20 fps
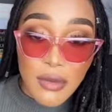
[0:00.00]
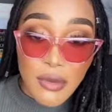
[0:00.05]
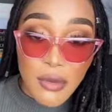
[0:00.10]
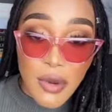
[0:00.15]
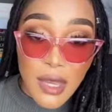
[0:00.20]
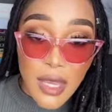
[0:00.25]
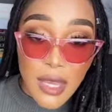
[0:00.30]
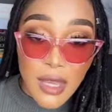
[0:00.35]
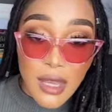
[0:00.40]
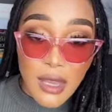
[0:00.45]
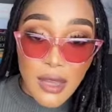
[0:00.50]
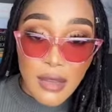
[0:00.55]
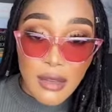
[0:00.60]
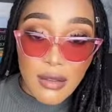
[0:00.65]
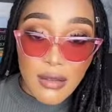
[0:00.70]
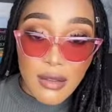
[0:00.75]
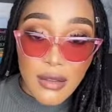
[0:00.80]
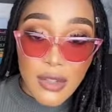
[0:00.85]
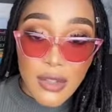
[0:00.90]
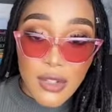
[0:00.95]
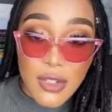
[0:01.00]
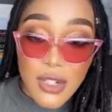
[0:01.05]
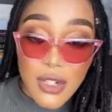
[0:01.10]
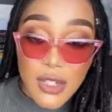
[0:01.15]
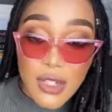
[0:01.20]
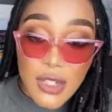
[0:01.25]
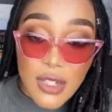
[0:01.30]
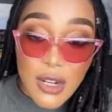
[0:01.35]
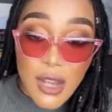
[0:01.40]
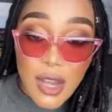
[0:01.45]
where there's
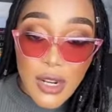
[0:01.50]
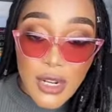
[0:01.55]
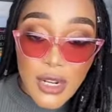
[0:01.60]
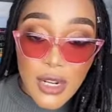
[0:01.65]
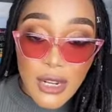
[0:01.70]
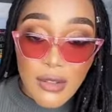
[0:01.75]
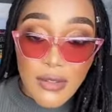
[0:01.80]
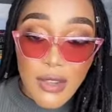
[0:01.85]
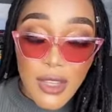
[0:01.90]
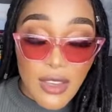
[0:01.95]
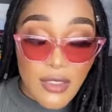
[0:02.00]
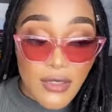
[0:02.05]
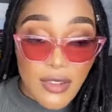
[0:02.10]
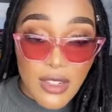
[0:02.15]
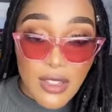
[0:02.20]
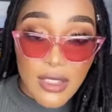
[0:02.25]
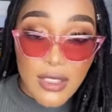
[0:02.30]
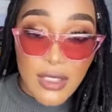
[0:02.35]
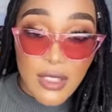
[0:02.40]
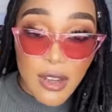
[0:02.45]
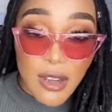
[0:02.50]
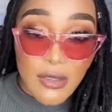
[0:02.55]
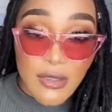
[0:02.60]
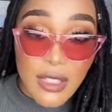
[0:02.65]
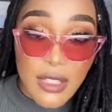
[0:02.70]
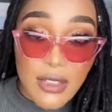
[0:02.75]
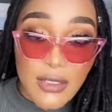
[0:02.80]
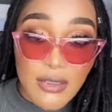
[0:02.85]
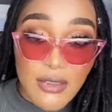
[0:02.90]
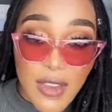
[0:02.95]
just not enough evidence
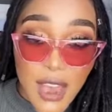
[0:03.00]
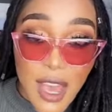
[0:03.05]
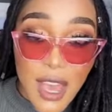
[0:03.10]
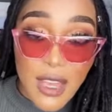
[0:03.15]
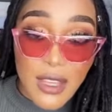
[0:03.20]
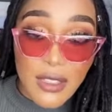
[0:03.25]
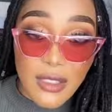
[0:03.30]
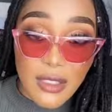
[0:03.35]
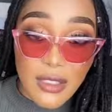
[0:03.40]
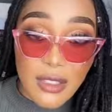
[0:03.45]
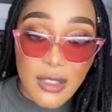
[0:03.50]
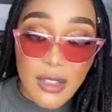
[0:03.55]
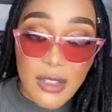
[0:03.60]
after the fact